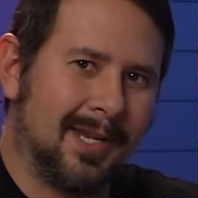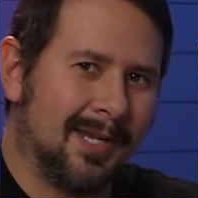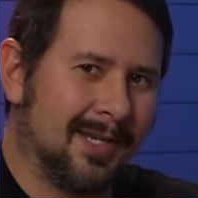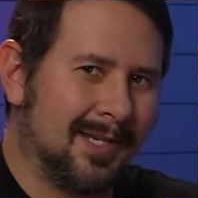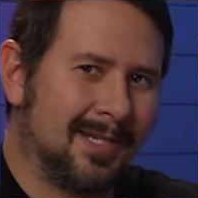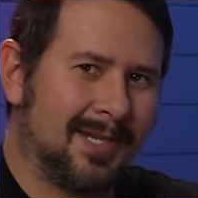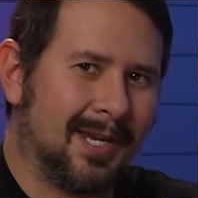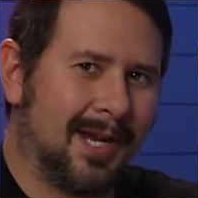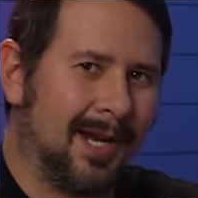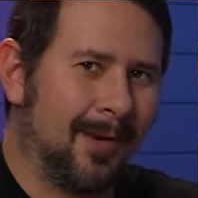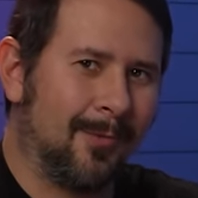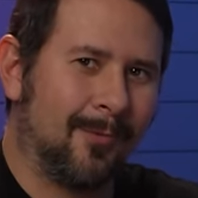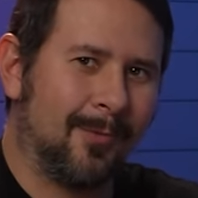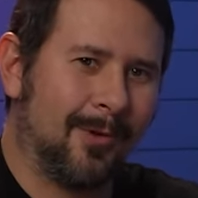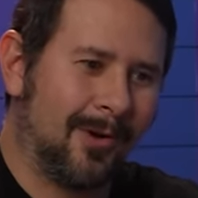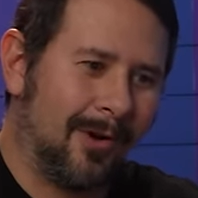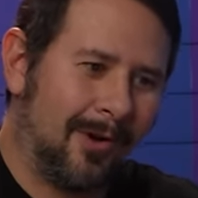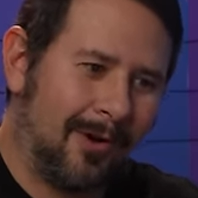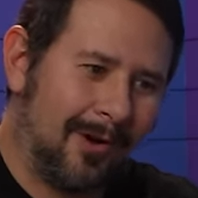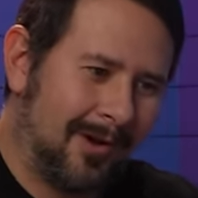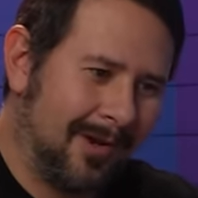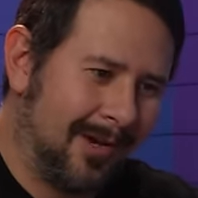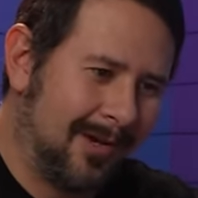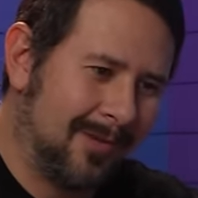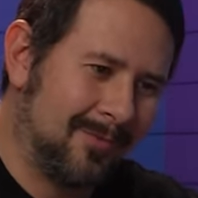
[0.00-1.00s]
as time went
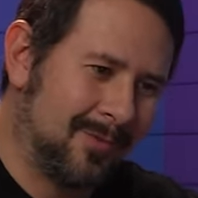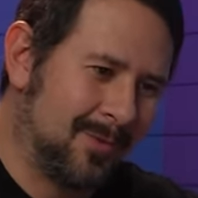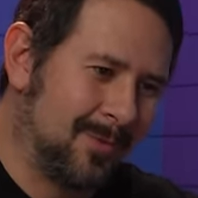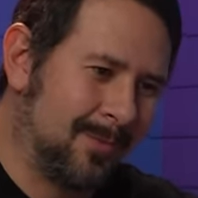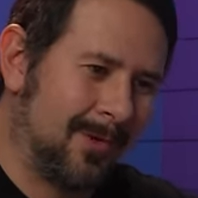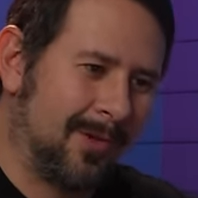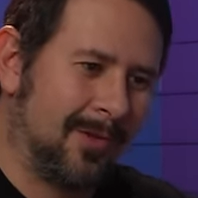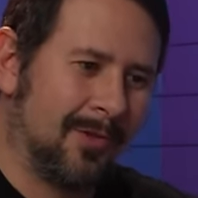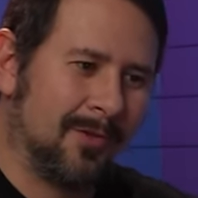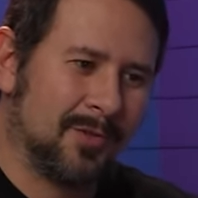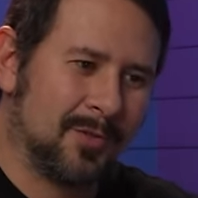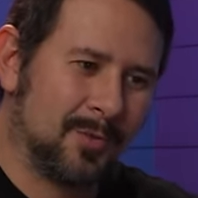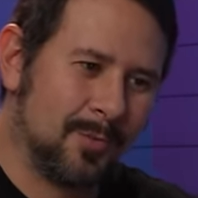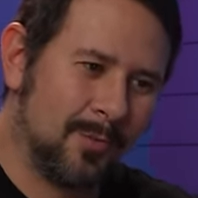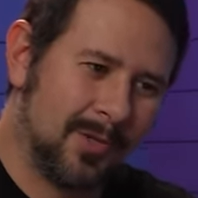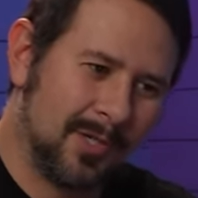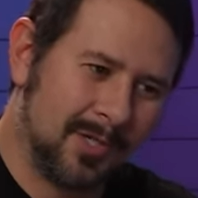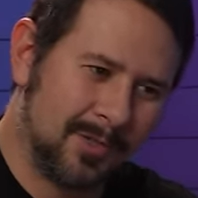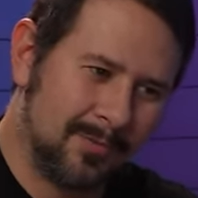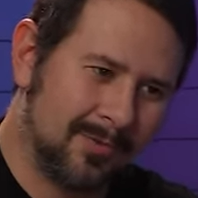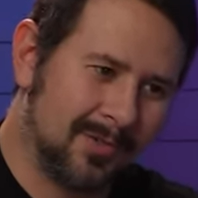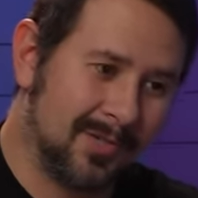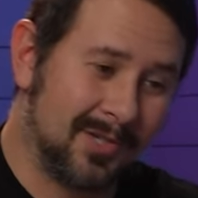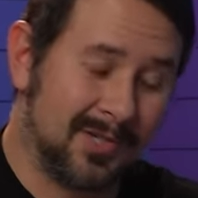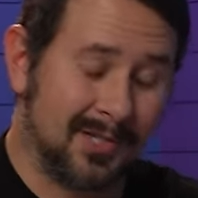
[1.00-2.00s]
on. It was one of those
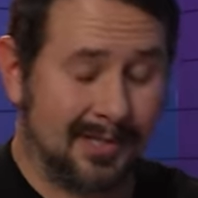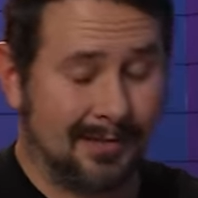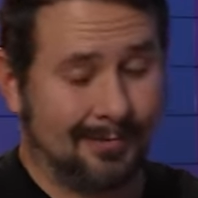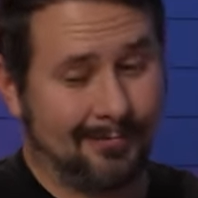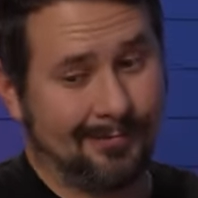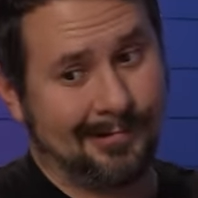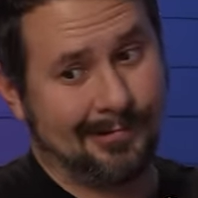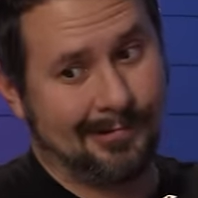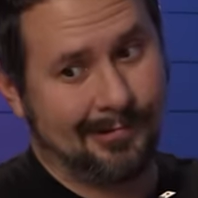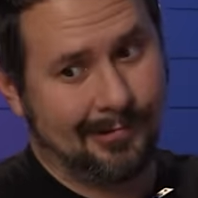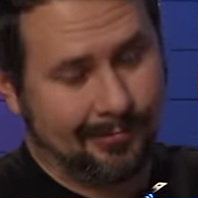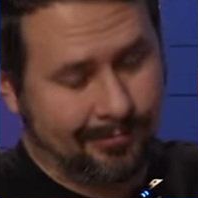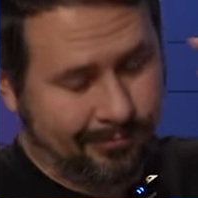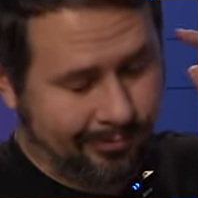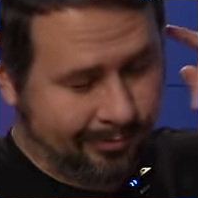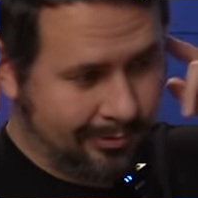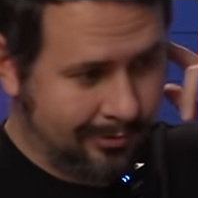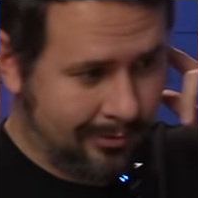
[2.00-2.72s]
ones where it's like, well,